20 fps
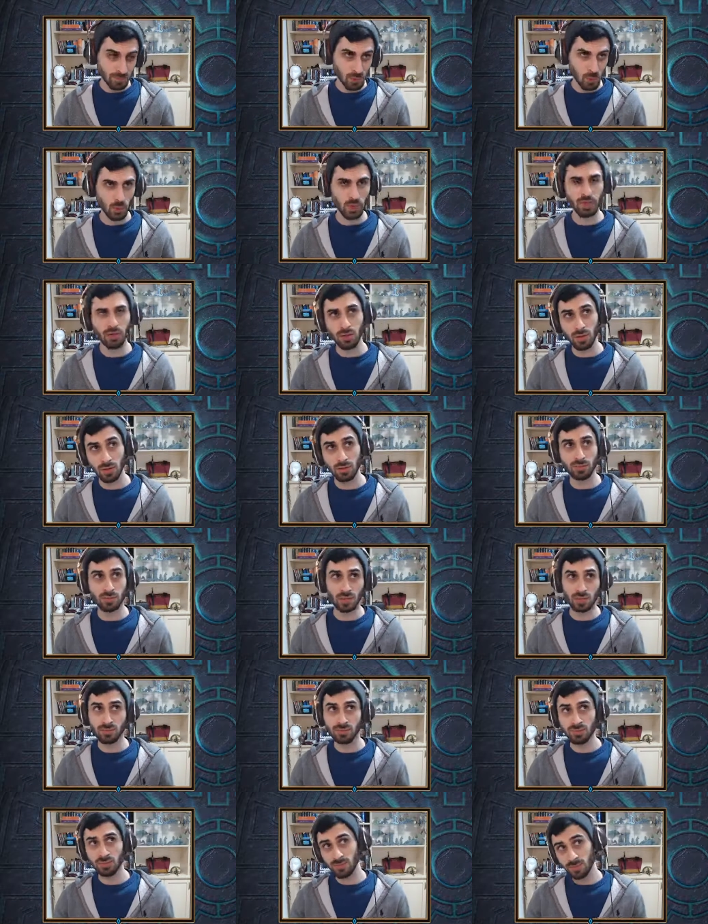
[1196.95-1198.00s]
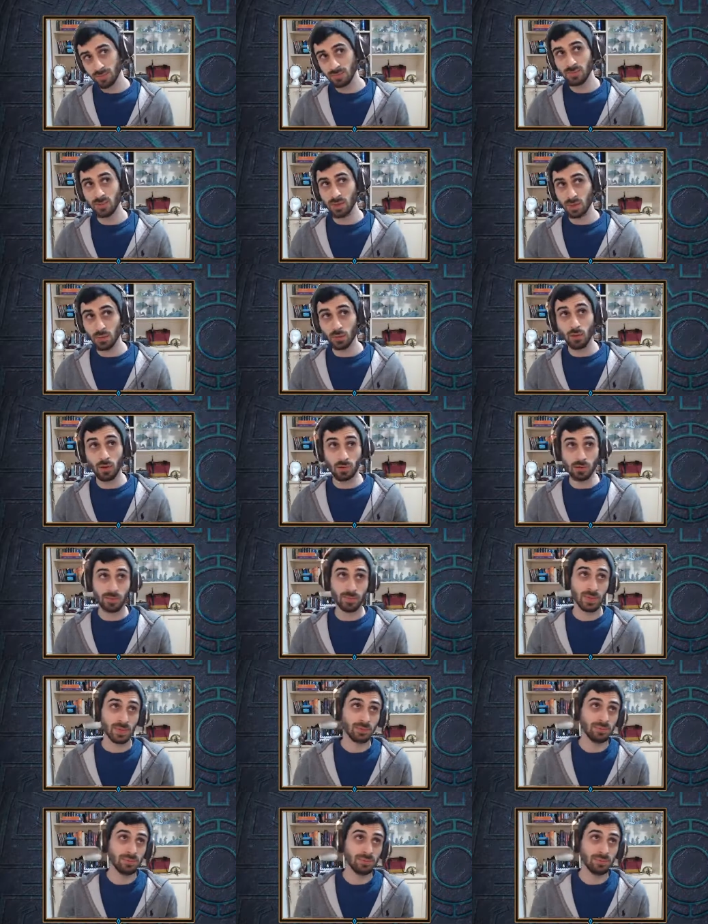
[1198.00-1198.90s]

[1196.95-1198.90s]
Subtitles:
well, not it was, but